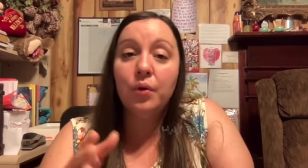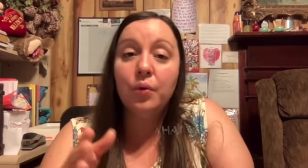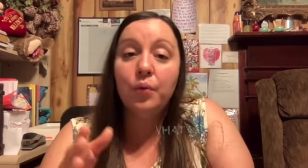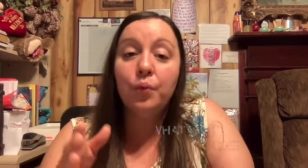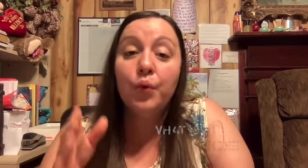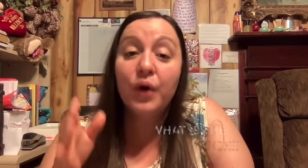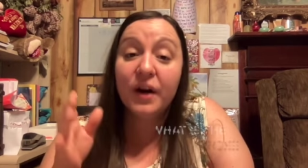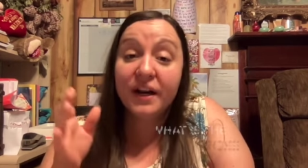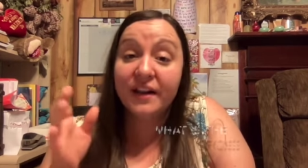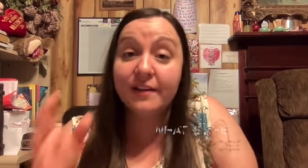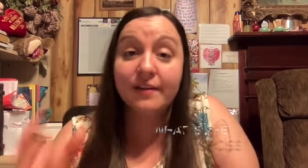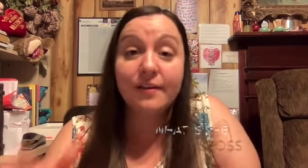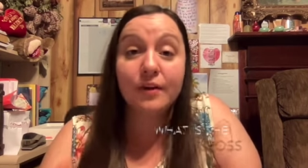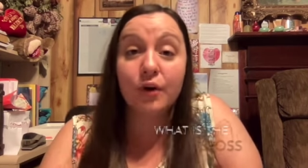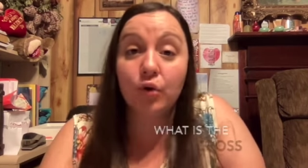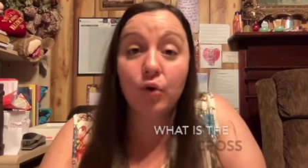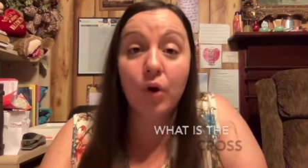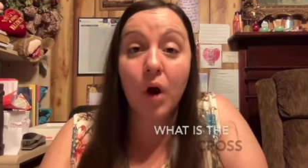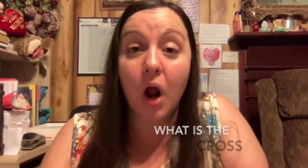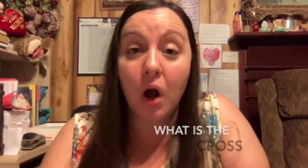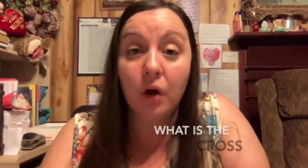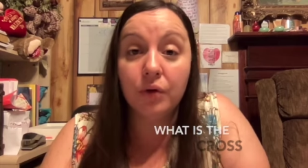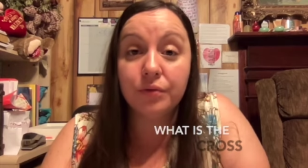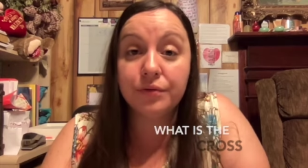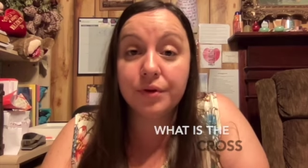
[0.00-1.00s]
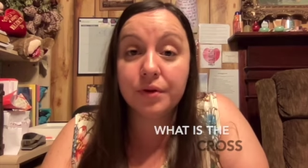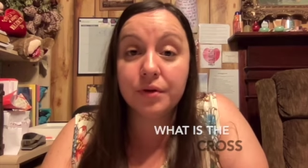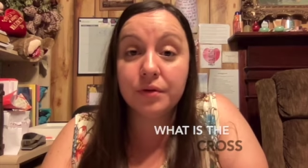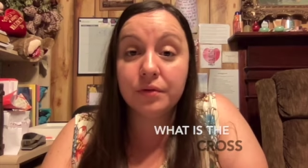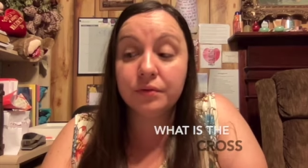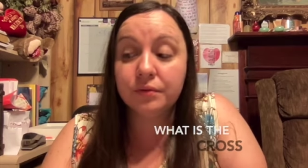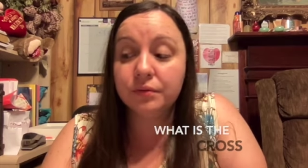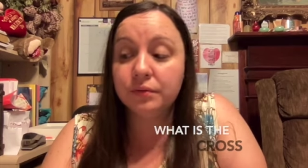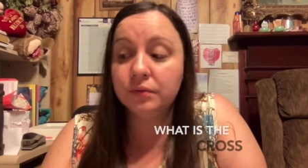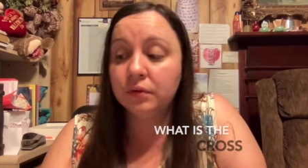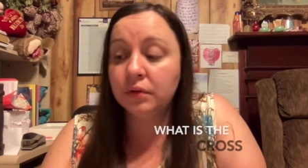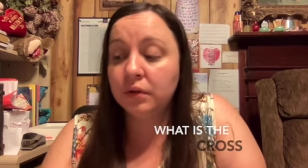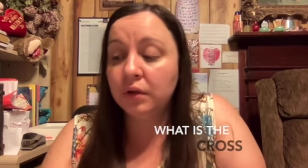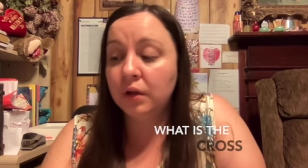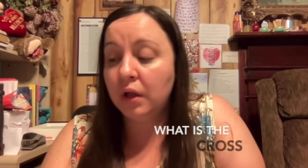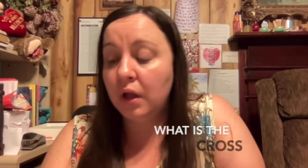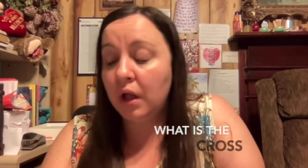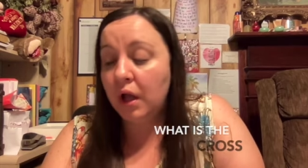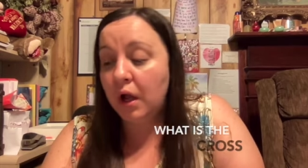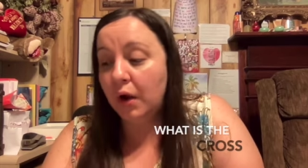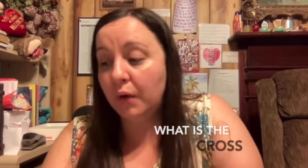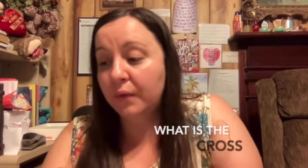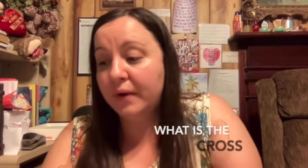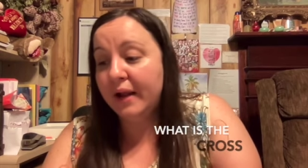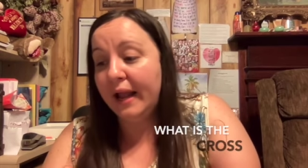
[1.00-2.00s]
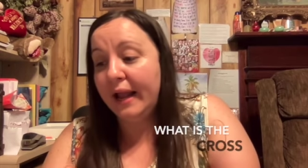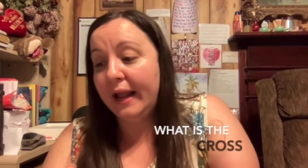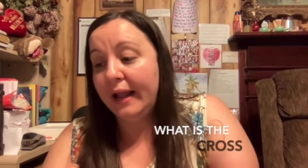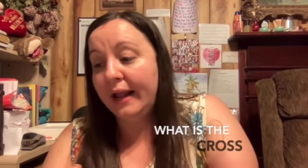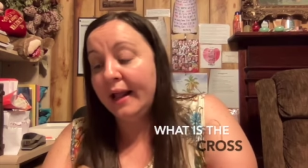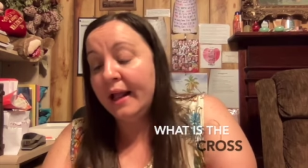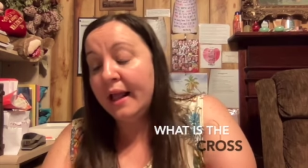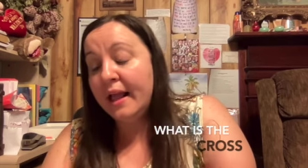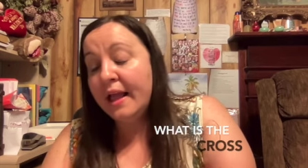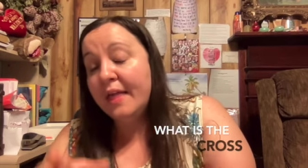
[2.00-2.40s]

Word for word: what is the cross? Okay,